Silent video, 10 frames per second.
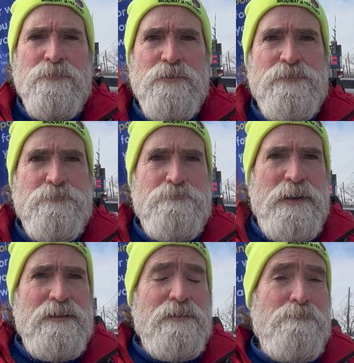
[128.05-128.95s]
with
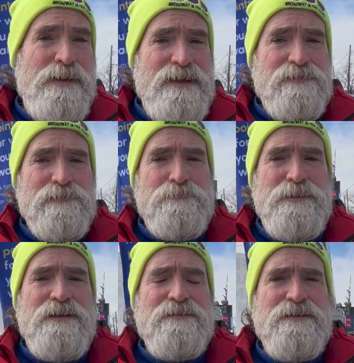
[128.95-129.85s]
Pelham Manor
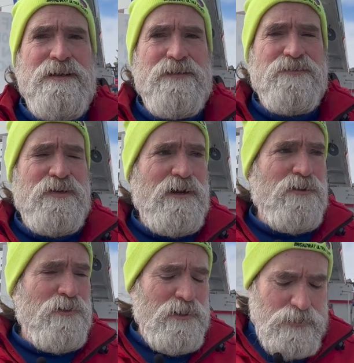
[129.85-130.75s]
being the next
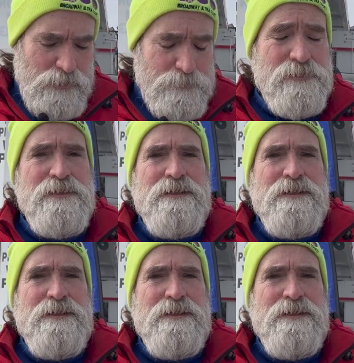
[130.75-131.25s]
town up.